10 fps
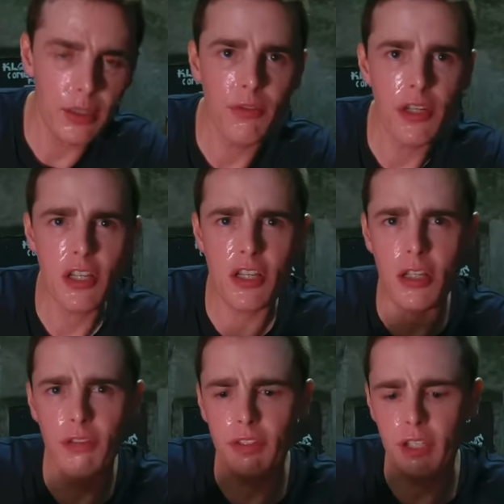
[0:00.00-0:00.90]
The rice
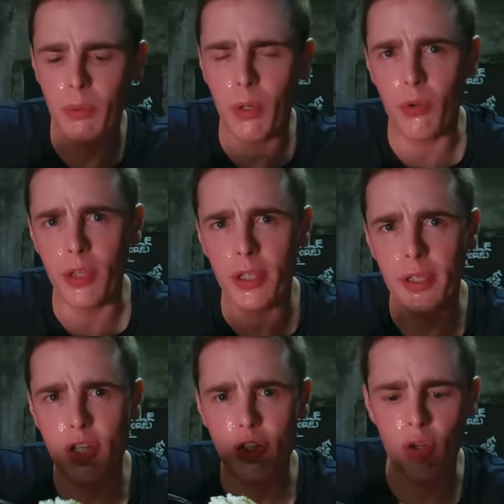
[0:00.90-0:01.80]
is lovely with all
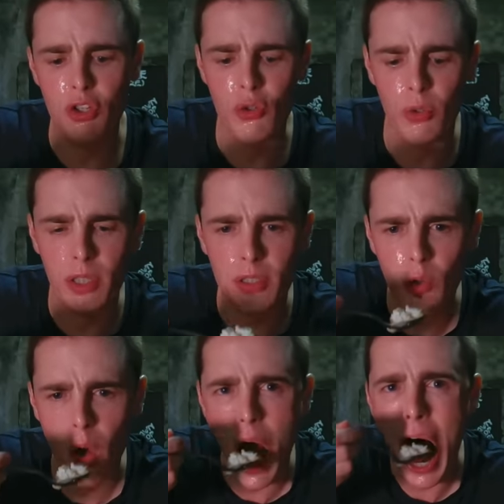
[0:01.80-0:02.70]
the sauce soaked
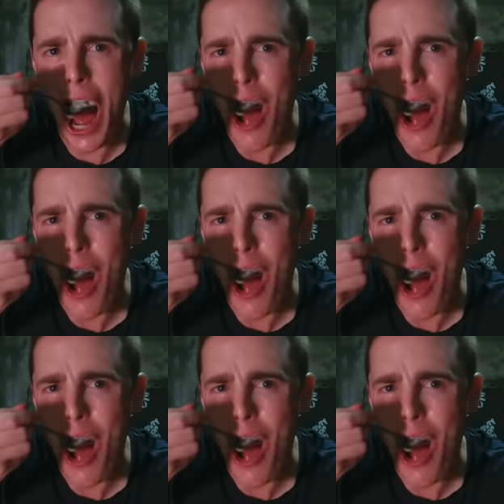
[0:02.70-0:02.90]
into it.